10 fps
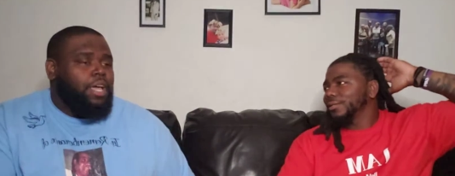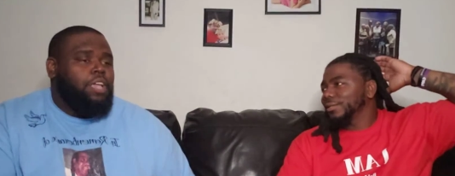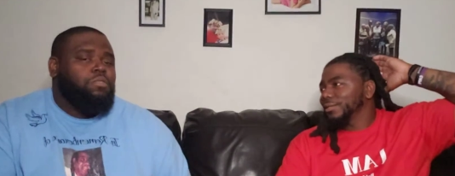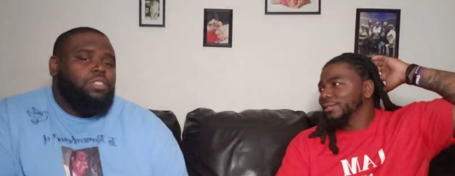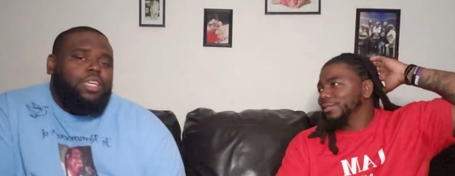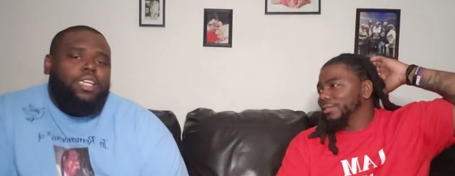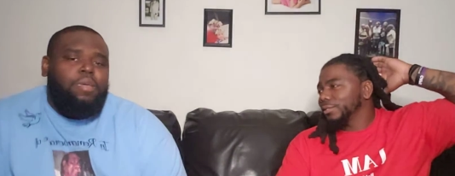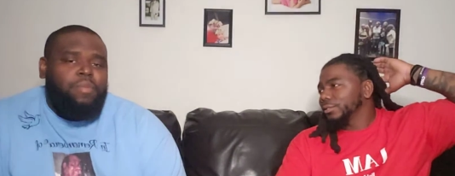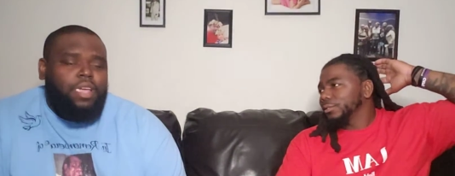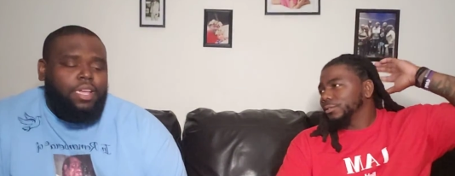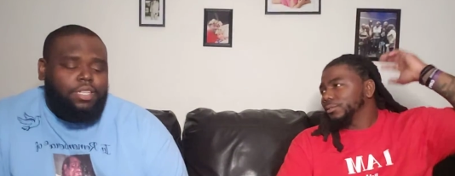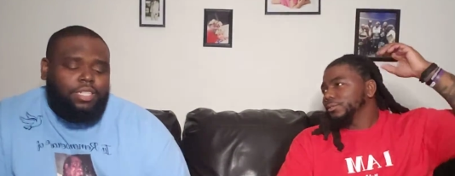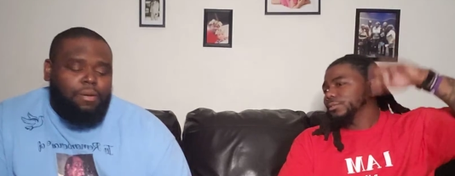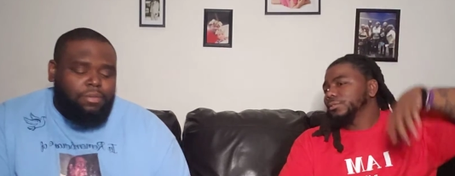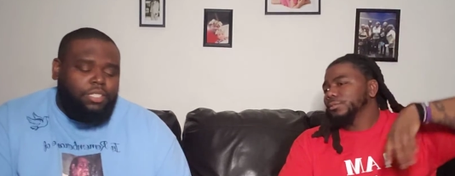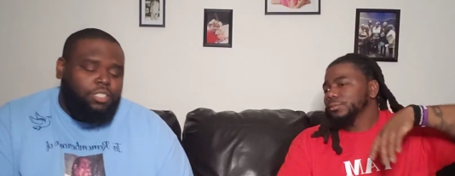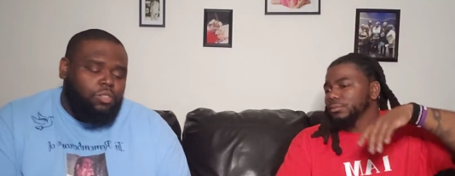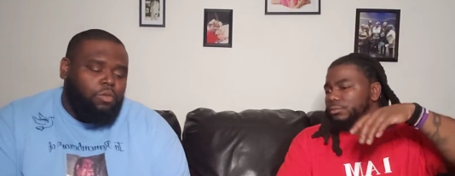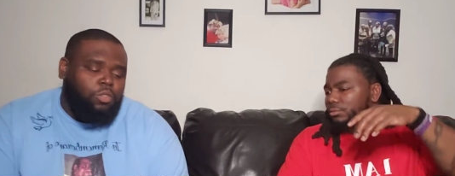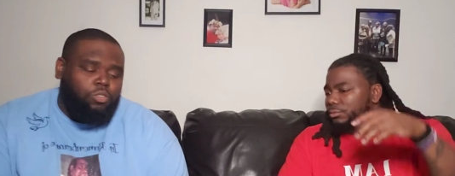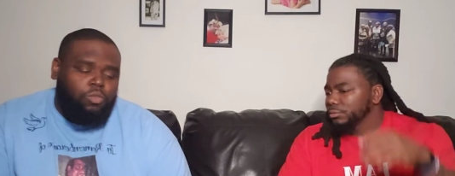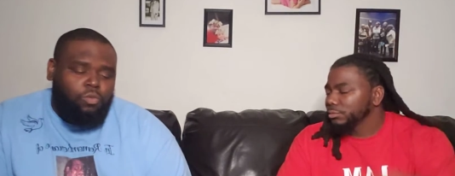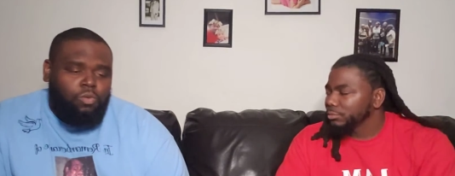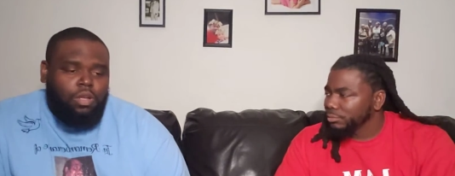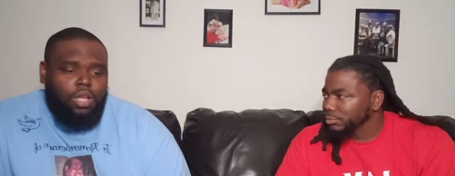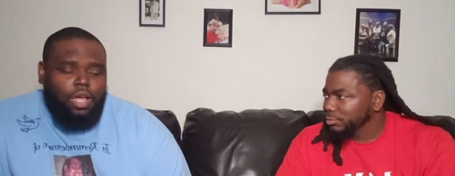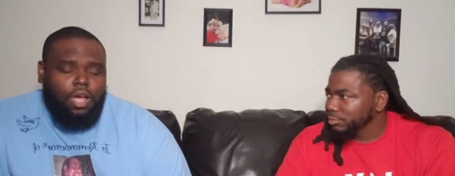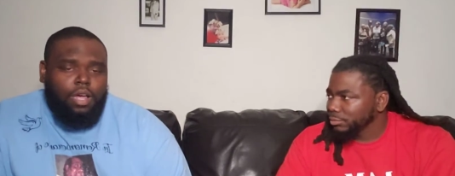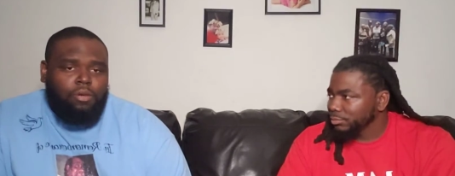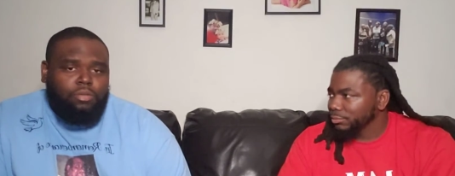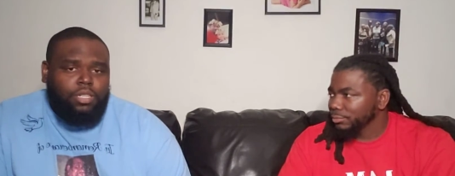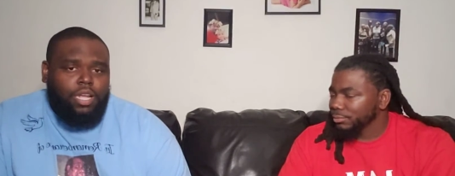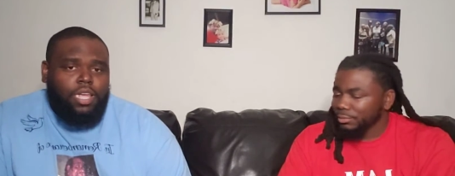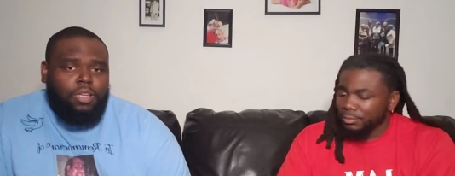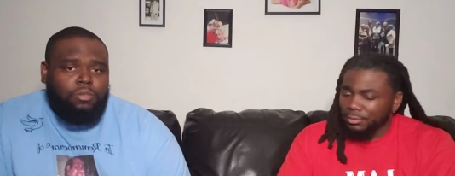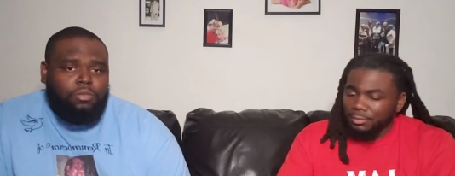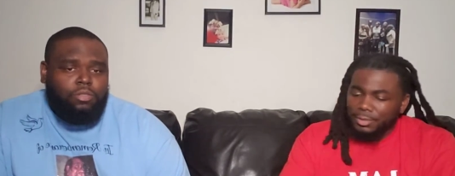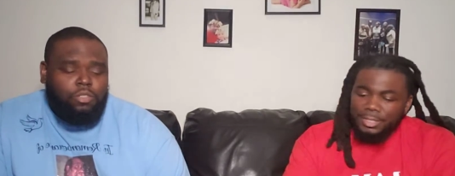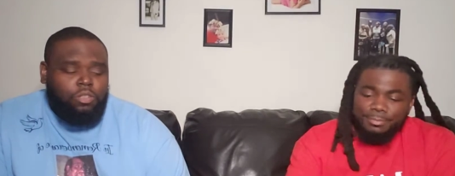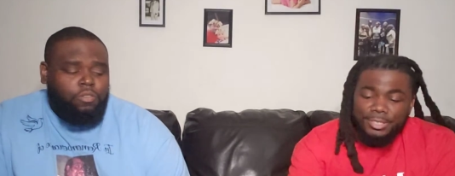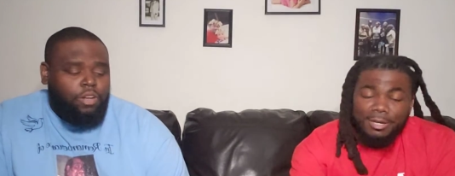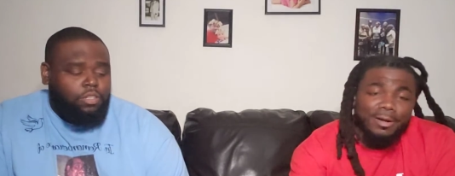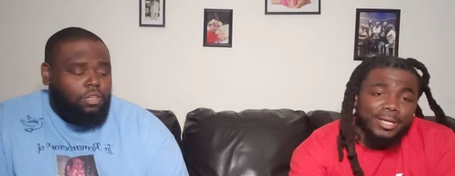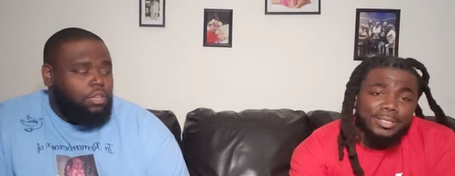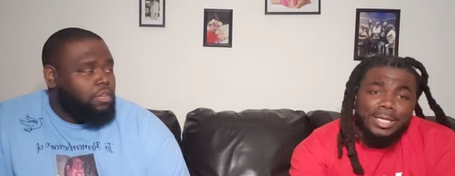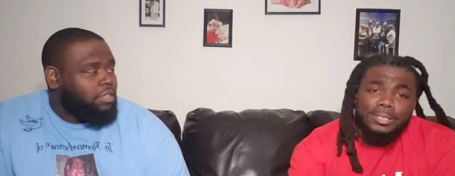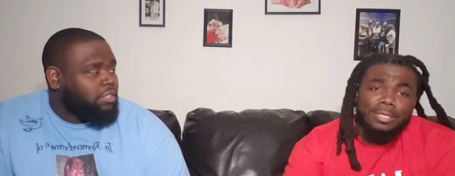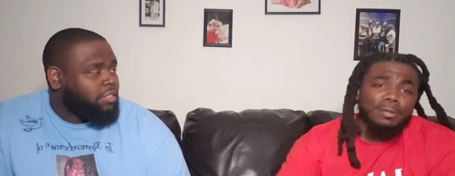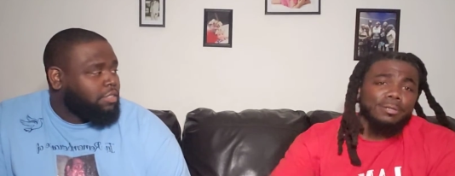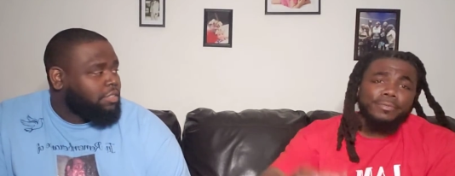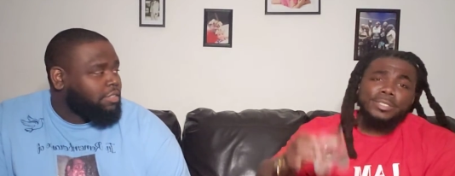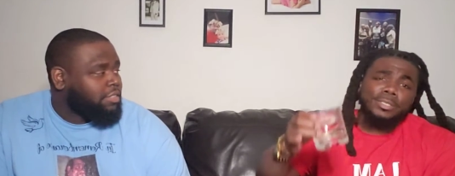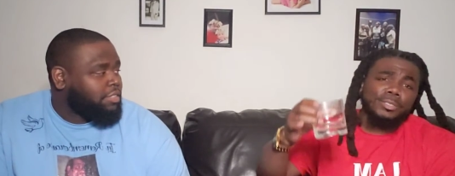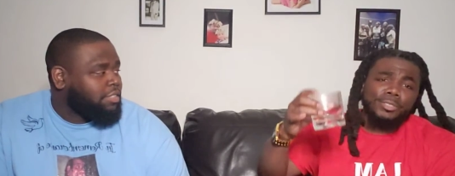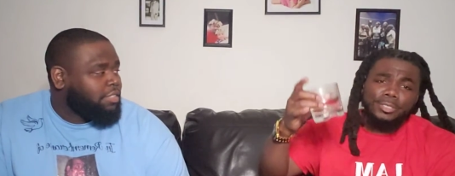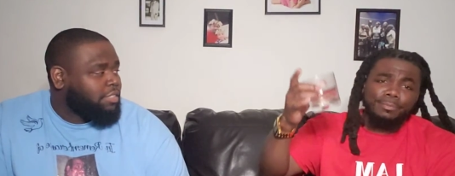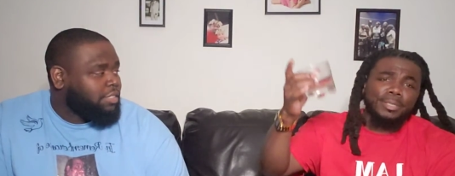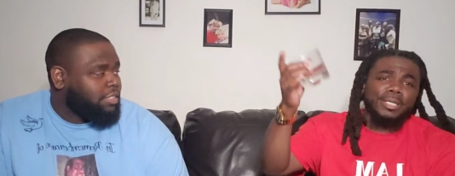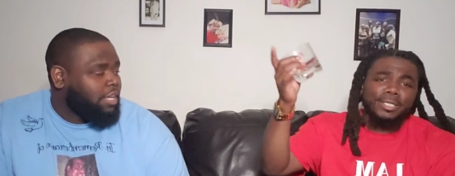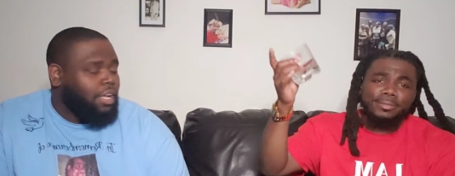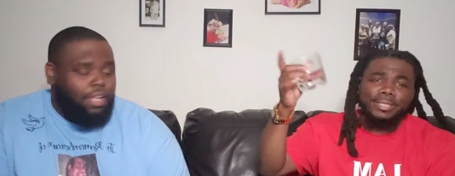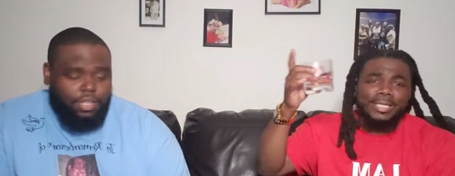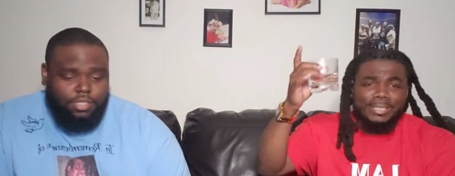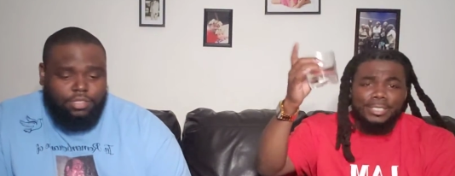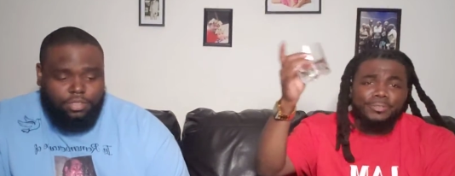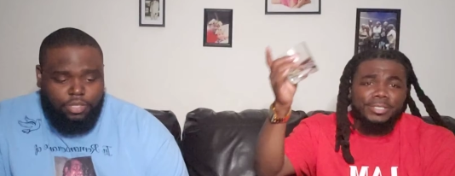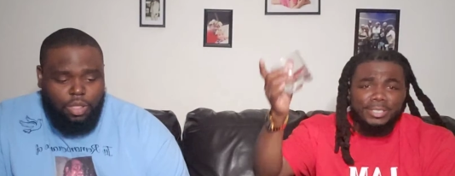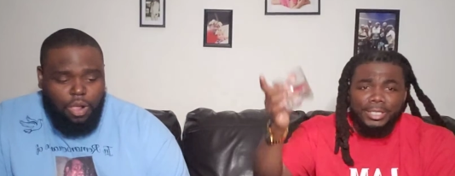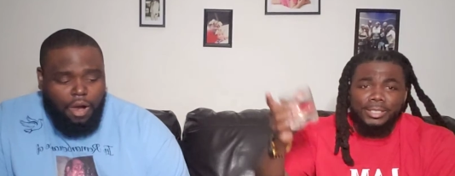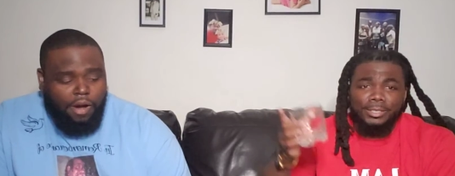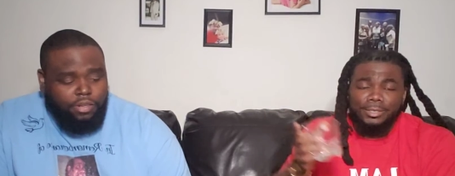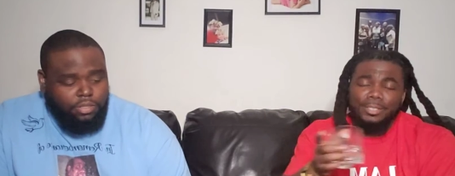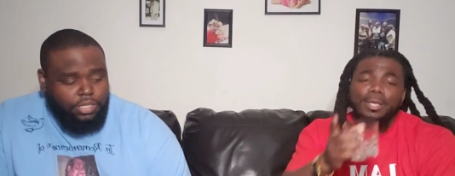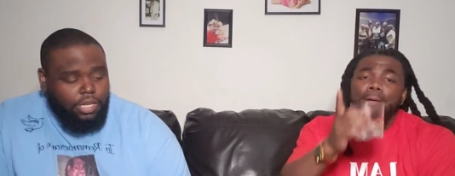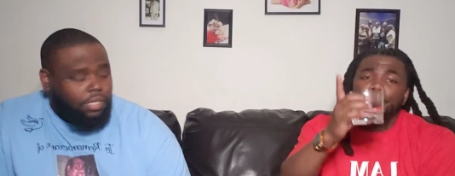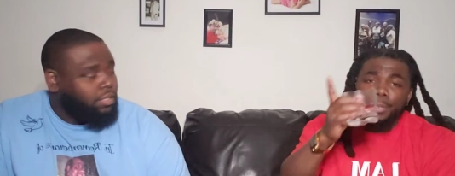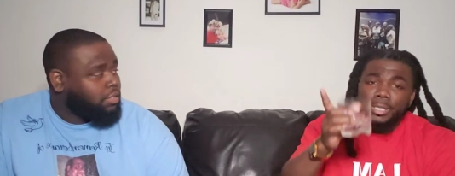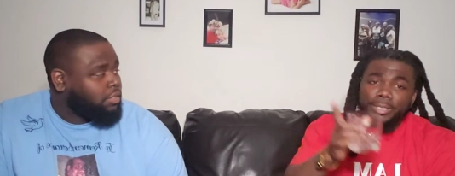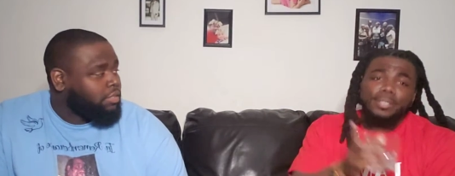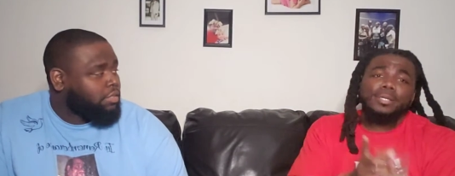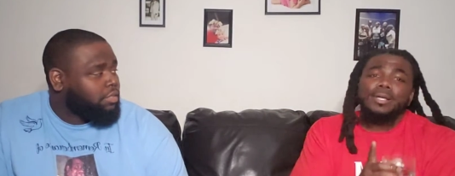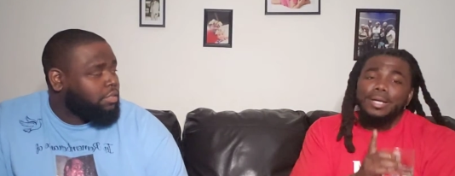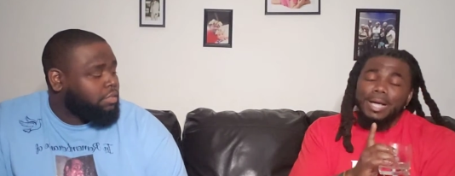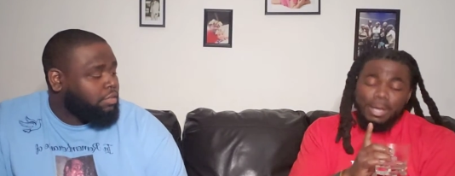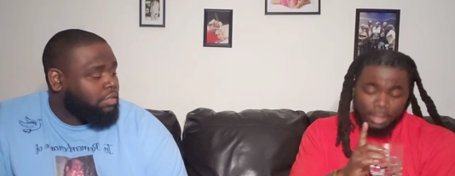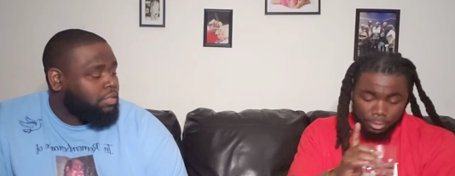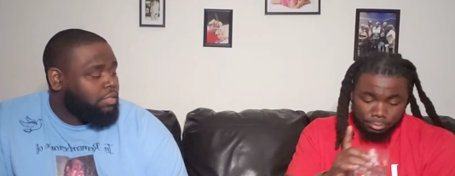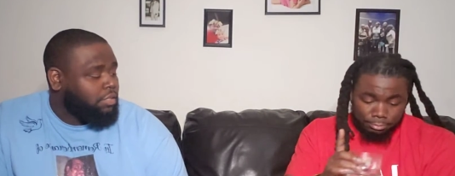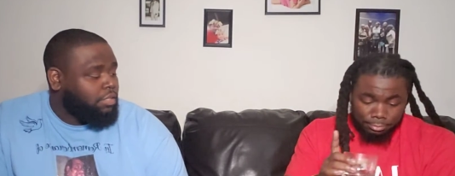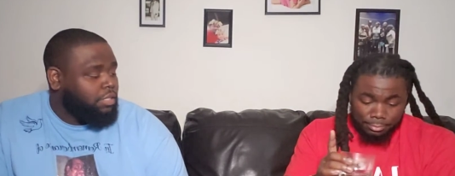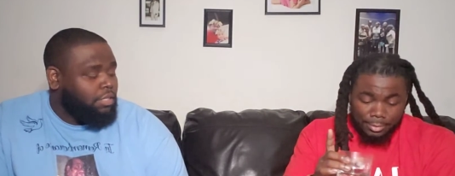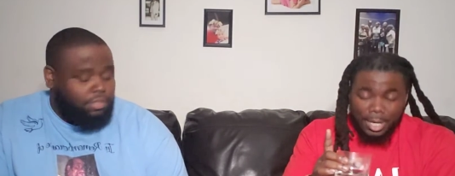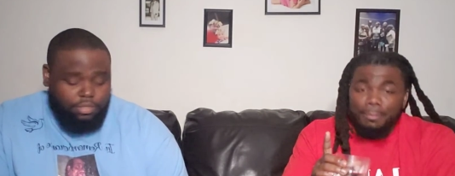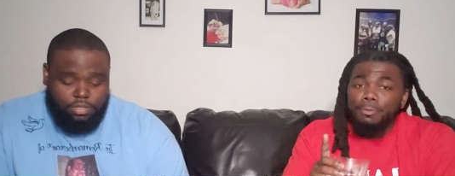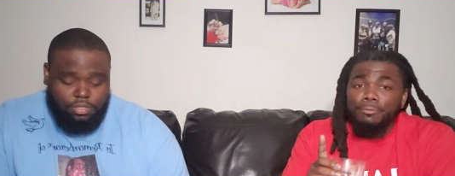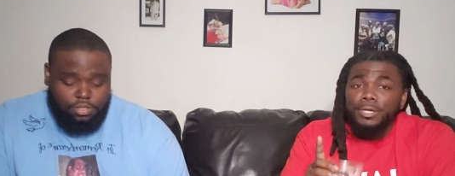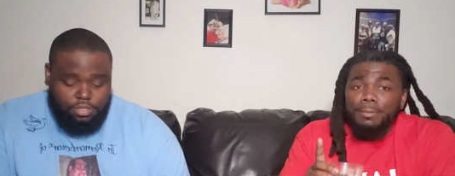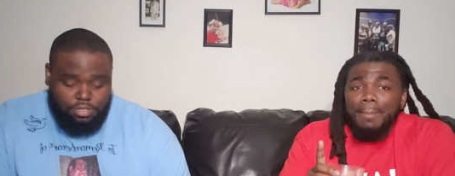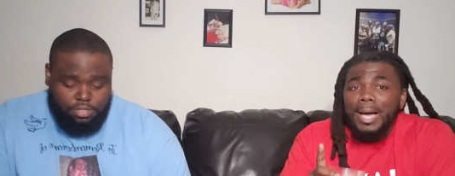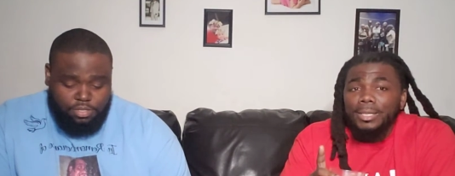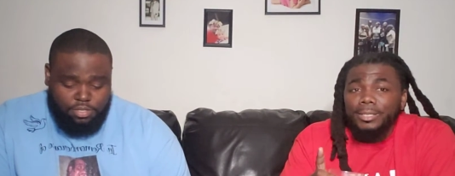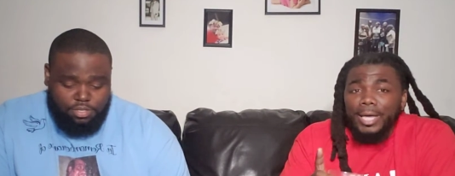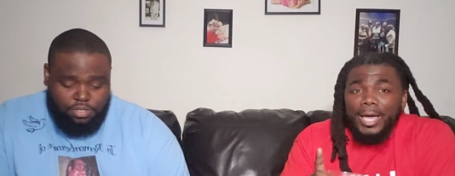Speaker 1: glad you said that, man, because I would listen to one or um, Jamz. You know, I'm sorry
Speaker 2: as I talk on resolutions to being healthy yeah. as I drink tequila. Yeah. But, oh, I'm going to run a mile and a